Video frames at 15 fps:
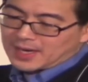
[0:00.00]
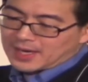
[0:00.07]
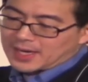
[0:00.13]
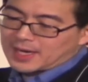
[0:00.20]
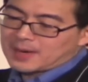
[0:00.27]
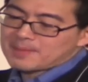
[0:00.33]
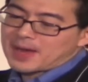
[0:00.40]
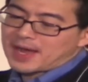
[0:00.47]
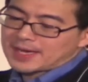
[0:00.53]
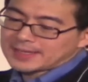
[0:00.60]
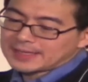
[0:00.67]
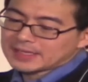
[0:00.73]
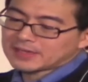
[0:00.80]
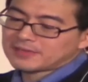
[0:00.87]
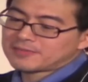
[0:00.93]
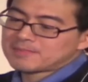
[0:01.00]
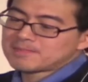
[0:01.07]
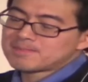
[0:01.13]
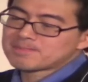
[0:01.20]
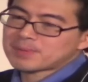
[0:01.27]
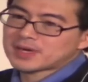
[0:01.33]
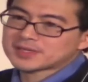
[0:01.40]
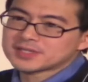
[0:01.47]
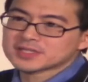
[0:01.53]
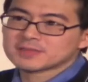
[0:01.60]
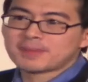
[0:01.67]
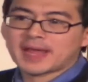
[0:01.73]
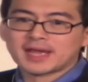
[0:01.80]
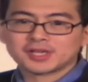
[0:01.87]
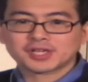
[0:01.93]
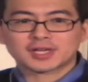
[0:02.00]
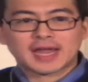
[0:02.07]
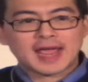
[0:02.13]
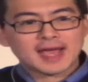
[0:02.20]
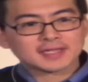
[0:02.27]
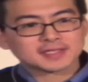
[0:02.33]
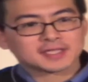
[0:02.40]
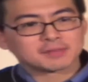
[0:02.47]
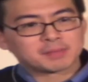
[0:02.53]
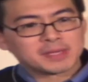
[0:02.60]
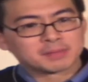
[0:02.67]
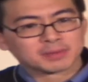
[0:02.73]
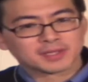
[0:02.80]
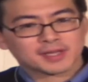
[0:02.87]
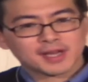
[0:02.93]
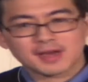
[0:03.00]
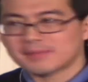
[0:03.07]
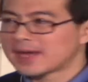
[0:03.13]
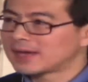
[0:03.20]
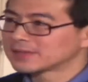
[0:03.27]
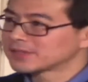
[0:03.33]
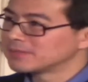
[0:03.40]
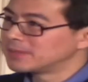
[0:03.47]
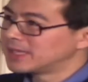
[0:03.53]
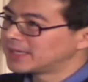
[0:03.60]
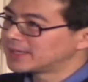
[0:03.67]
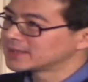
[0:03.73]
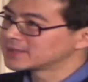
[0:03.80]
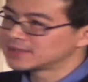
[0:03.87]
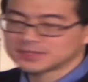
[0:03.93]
Um, I think of participation, asking people to come out to meetings,